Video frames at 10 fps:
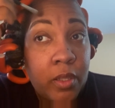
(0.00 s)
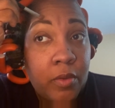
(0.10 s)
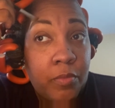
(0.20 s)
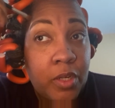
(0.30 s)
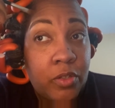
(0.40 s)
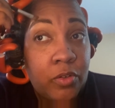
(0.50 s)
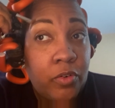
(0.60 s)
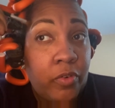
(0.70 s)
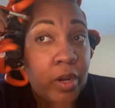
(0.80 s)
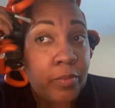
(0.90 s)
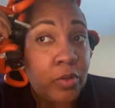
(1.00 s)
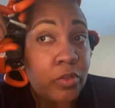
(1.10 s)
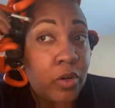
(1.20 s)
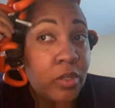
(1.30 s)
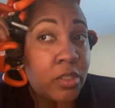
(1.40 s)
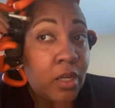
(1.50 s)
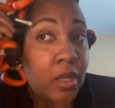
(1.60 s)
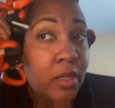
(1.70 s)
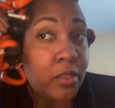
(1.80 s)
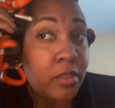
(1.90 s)
Make sure you grab those harsh
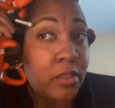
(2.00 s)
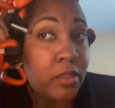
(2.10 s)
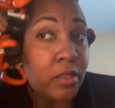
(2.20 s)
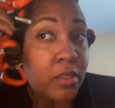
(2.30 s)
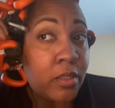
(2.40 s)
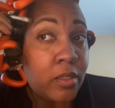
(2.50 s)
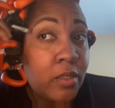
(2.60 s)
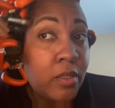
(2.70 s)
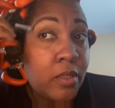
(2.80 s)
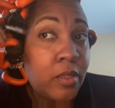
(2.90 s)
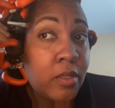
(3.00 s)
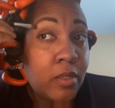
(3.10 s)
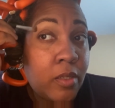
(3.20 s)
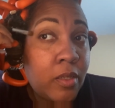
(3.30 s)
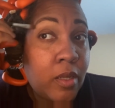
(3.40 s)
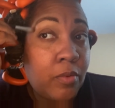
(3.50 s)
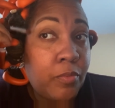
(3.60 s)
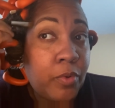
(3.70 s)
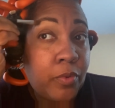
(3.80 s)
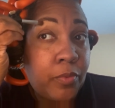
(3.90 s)
lines and
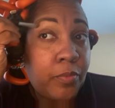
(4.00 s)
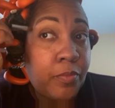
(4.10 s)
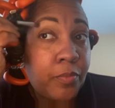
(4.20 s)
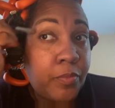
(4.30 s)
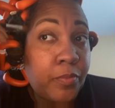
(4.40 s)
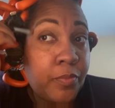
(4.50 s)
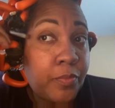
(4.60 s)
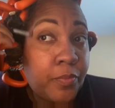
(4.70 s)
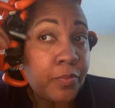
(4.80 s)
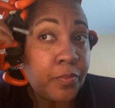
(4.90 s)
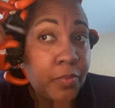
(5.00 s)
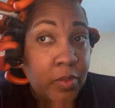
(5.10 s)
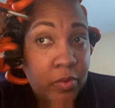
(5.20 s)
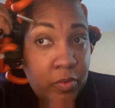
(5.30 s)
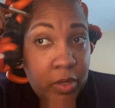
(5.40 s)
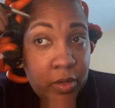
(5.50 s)
boom, right?